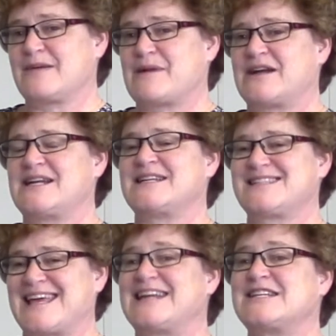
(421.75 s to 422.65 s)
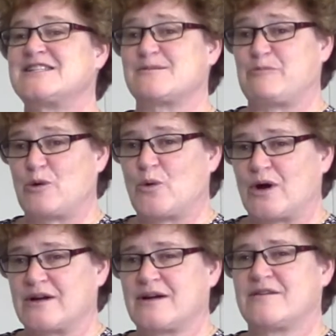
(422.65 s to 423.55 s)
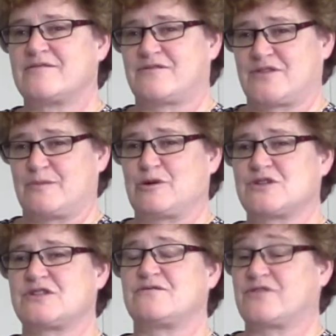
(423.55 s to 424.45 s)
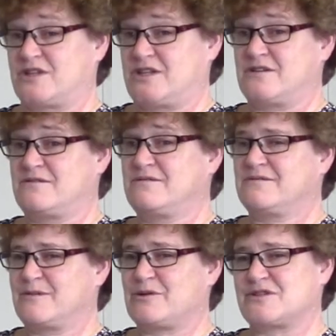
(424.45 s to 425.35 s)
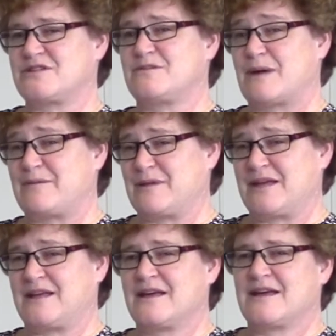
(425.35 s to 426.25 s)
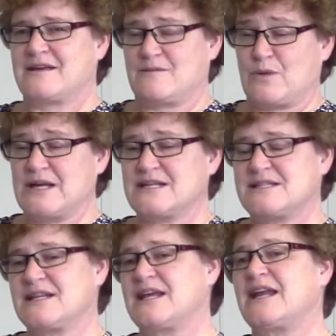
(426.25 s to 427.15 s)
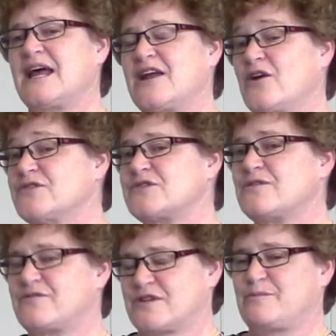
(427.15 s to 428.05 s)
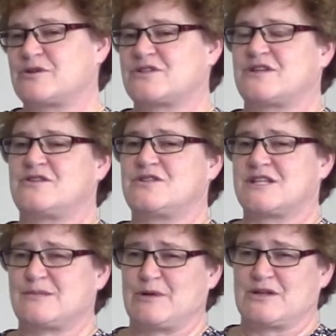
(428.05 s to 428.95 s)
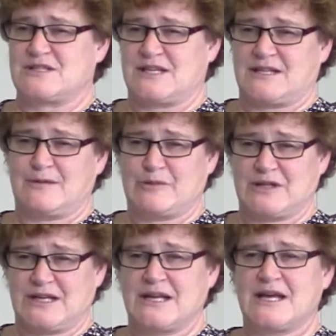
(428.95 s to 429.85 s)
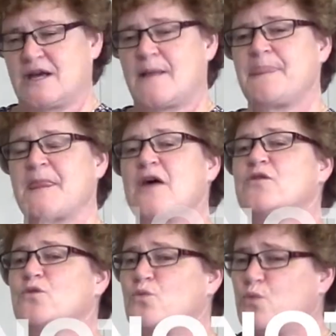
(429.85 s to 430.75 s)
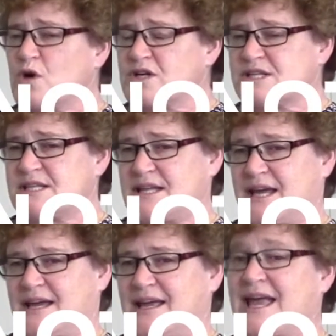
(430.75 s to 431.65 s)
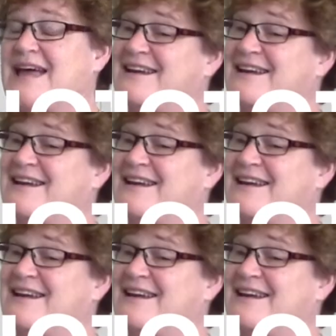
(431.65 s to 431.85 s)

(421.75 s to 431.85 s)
about it as getting support for the person, for you, the person who might be witnessing it, and also for the person who's experiencing the bullying. The worst thing, and